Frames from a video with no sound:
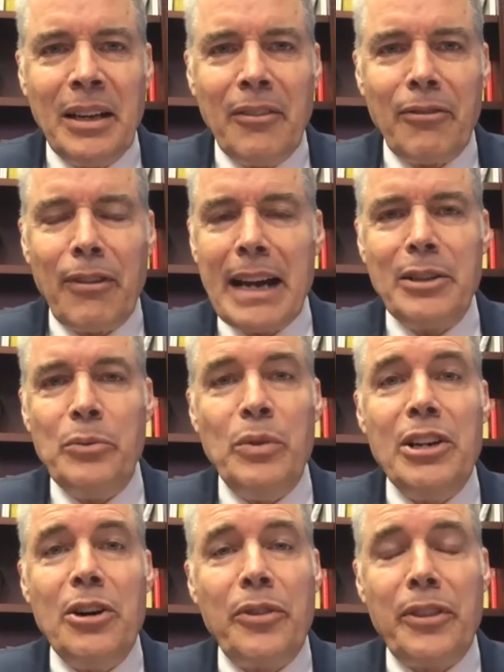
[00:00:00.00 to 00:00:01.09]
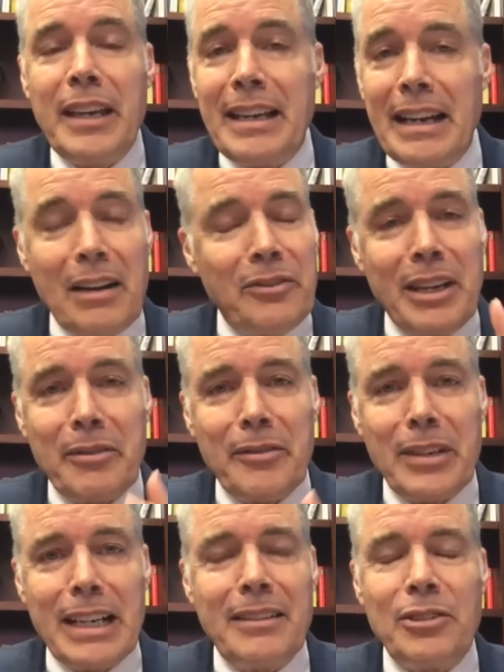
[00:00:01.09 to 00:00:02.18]
Frankly, we don't think, and I'll never
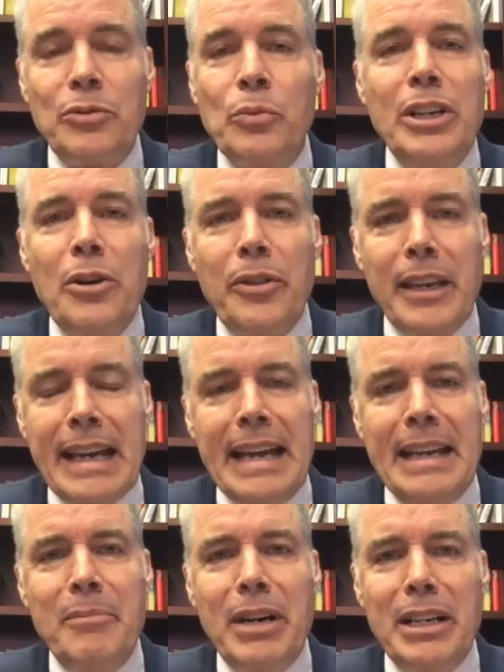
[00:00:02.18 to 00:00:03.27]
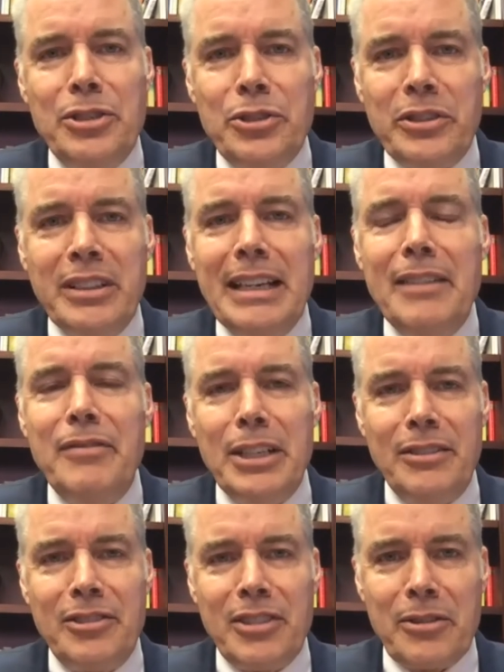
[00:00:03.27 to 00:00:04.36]
forget this, we don't think anybody should live in
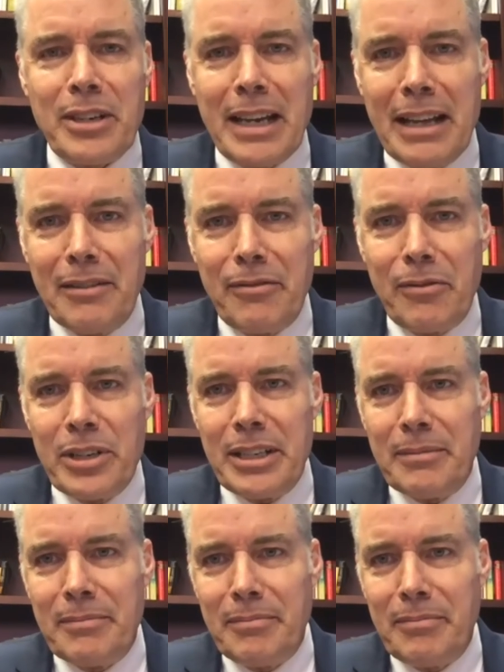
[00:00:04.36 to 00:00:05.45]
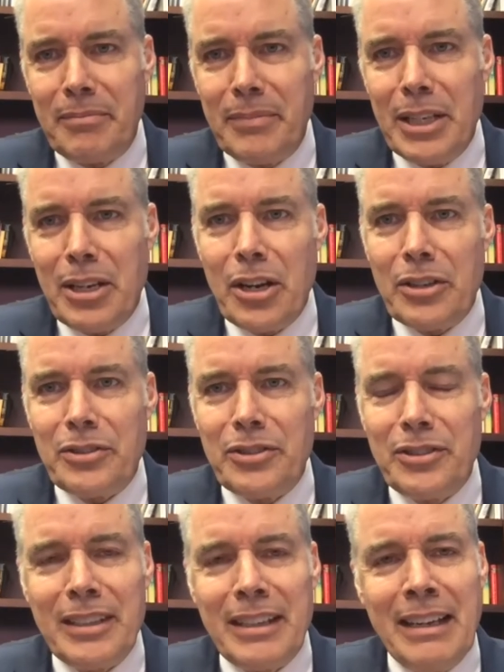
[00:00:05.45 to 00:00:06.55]
Southern California
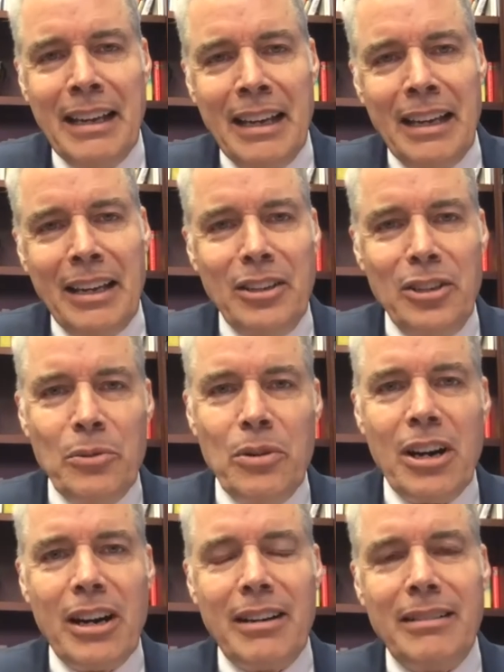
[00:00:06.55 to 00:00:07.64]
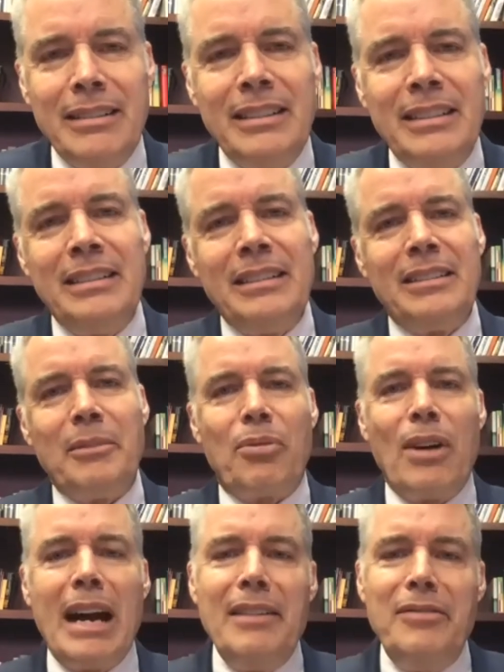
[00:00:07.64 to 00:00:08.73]
because you are
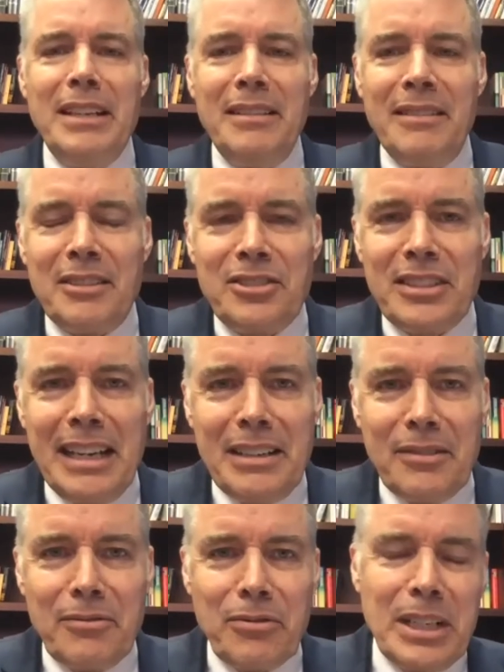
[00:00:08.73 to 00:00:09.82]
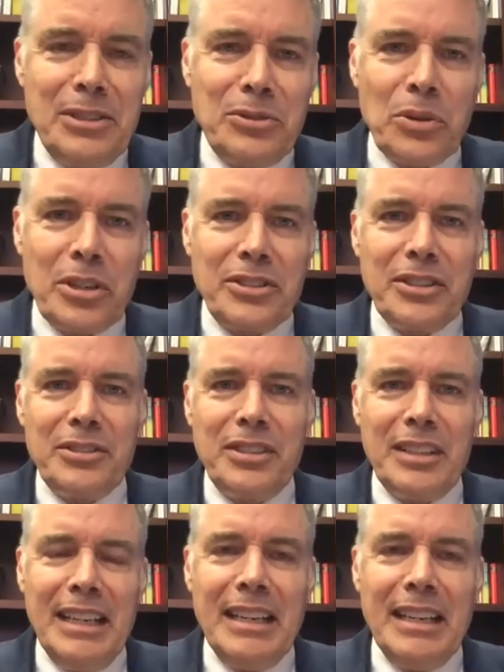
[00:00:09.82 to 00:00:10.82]
depriving the state of resources, e